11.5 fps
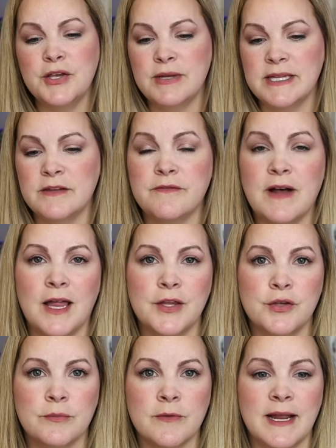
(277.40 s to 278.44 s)
you get the
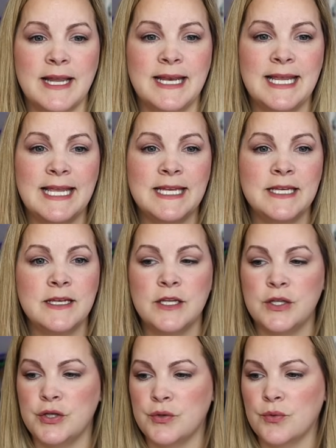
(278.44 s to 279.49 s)
volume right in
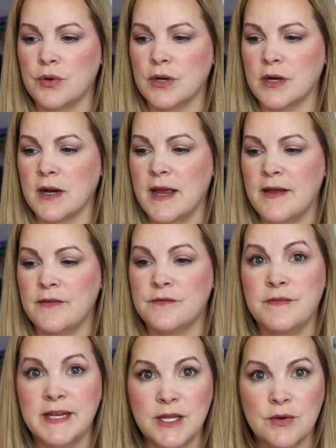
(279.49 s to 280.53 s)
your
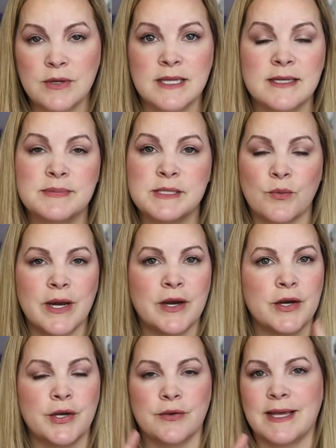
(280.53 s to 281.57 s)
video clips where
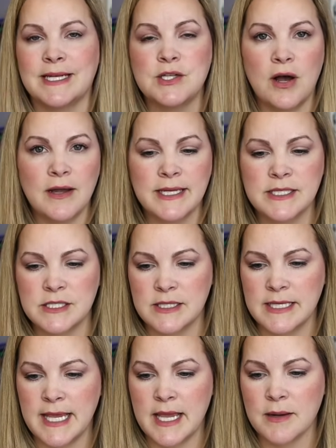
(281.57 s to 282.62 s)
you're like talking to the
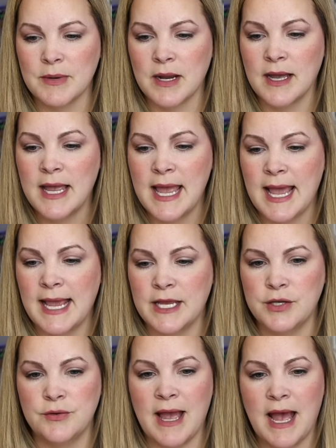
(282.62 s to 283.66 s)
camera
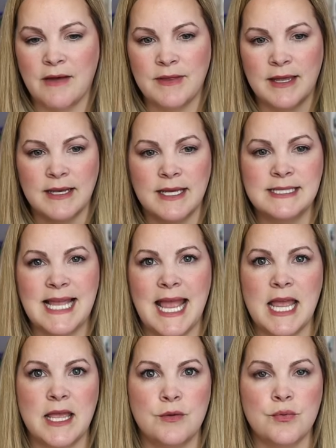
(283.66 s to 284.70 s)
and you have that nice
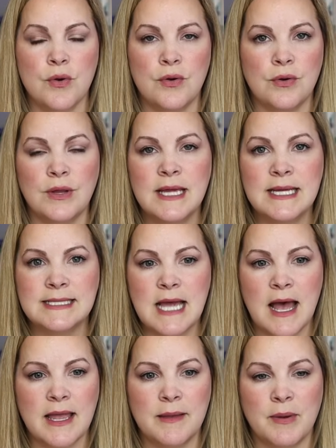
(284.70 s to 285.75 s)
A-roll
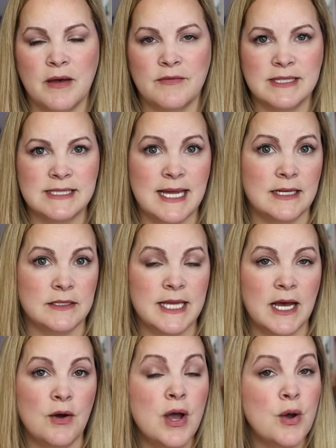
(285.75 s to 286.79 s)
type of a style.
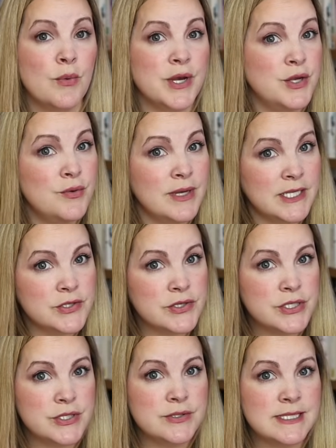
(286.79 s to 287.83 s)
Now, when you
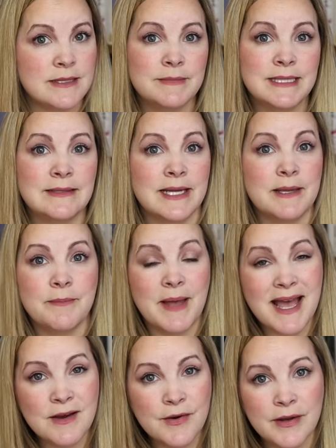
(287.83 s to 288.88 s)
introduce something like
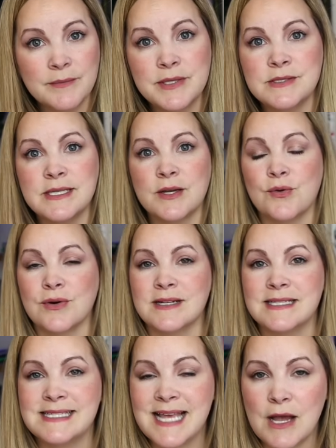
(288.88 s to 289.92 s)
background music or
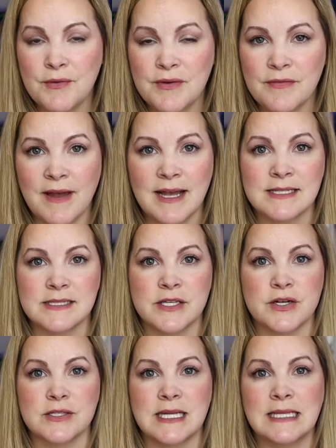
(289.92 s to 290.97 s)
sound effects,
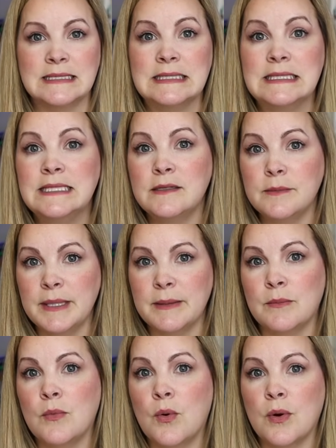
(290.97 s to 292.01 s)
there's a little bit
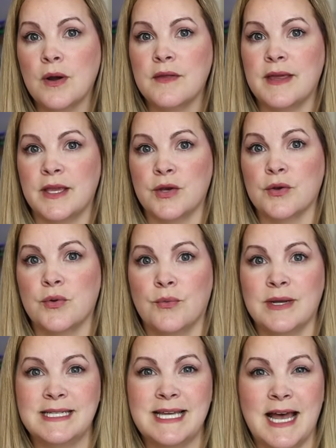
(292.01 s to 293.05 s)
more that you're
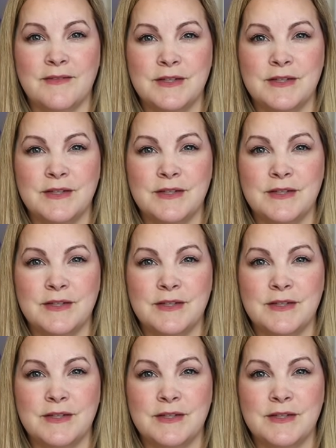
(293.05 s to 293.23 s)
going to have